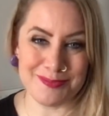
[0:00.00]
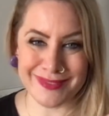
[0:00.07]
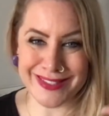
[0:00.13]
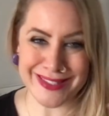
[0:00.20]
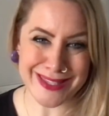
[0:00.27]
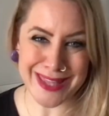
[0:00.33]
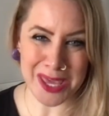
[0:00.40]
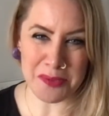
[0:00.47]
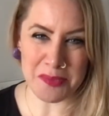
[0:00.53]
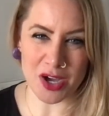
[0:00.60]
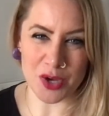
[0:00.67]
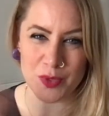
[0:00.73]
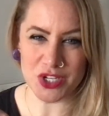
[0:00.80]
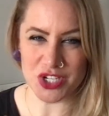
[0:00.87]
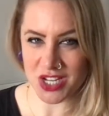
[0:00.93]
think about
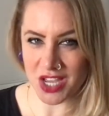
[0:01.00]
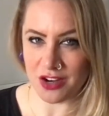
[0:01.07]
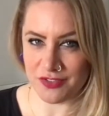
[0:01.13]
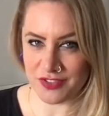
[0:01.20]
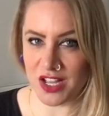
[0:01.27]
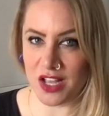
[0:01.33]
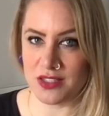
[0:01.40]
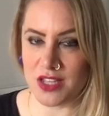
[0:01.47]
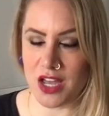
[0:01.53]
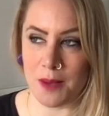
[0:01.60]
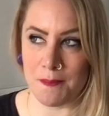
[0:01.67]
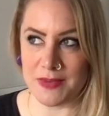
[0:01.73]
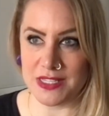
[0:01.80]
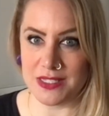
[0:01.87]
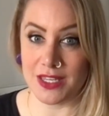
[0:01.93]
which kind of tasks are
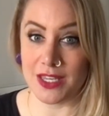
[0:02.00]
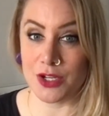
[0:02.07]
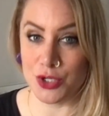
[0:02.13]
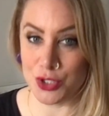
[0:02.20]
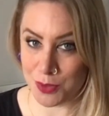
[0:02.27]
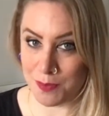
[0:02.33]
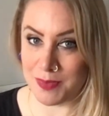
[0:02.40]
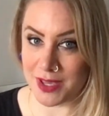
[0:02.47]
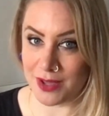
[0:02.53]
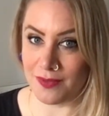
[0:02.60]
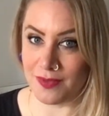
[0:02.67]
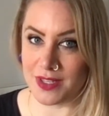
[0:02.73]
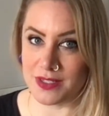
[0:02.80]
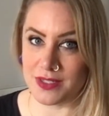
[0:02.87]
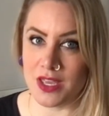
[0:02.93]
missing. It should be on
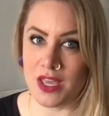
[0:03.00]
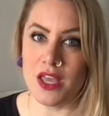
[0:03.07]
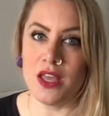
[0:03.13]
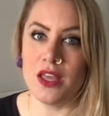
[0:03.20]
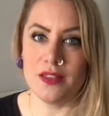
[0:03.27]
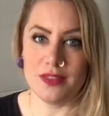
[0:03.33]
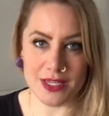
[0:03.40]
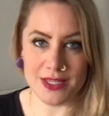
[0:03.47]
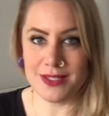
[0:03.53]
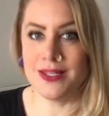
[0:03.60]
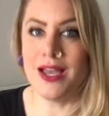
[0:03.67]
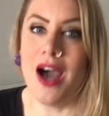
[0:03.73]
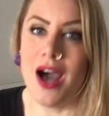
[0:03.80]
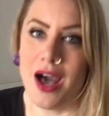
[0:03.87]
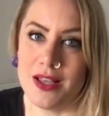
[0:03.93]
this. These
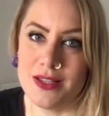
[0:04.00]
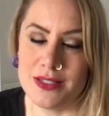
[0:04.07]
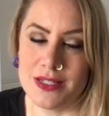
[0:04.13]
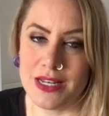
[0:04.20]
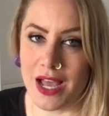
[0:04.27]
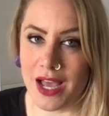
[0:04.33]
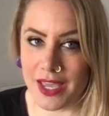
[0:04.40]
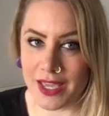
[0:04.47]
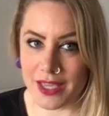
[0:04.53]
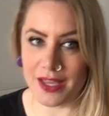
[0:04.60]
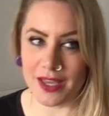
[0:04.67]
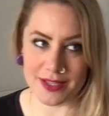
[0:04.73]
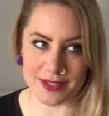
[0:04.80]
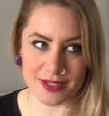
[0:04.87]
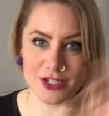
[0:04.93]
tasks, like
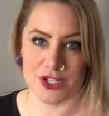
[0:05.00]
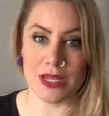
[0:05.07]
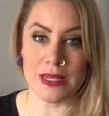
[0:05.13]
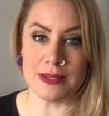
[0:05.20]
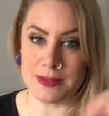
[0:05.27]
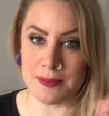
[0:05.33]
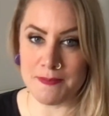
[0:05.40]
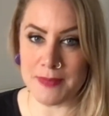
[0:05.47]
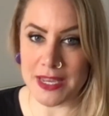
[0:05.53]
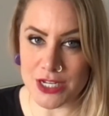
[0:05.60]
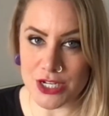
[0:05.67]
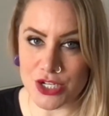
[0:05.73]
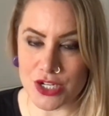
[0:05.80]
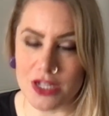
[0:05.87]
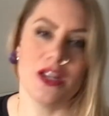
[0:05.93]
as I just
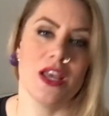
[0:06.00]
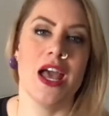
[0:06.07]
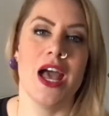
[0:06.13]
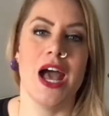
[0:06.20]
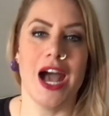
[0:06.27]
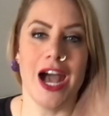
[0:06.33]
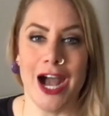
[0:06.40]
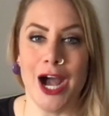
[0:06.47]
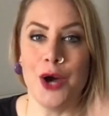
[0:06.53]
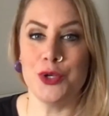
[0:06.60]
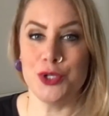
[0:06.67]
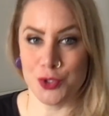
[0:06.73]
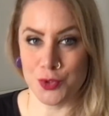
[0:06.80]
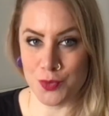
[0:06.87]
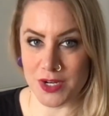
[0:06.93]
mentioned,
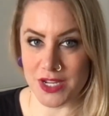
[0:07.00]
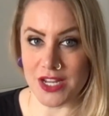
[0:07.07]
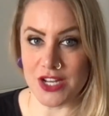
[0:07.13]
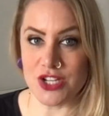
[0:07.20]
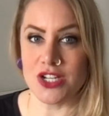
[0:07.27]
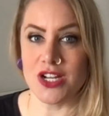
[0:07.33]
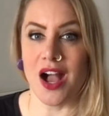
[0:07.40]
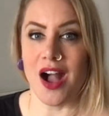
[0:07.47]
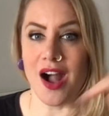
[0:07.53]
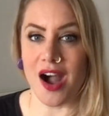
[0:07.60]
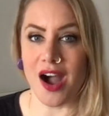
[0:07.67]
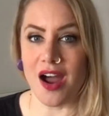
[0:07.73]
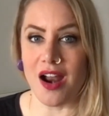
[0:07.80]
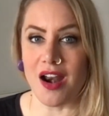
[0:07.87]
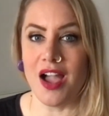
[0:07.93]
outreach,
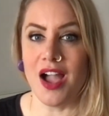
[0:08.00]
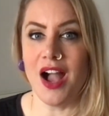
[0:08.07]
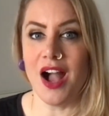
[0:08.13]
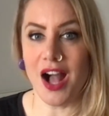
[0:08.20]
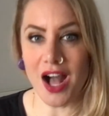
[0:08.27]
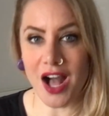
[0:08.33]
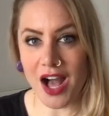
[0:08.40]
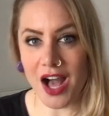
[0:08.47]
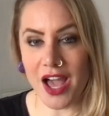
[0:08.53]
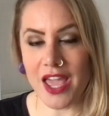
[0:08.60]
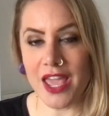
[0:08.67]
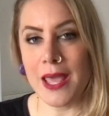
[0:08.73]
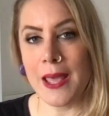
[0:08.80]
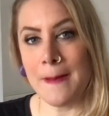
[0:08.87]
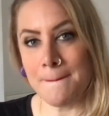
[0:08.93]
are high
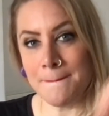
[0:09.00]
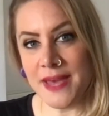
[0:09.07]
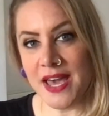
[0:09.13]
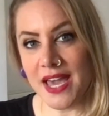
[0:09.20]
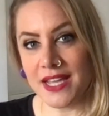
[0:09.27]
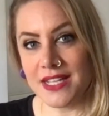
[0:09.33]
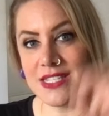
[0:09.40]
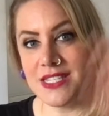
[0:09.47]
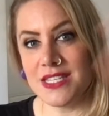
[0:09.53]
impact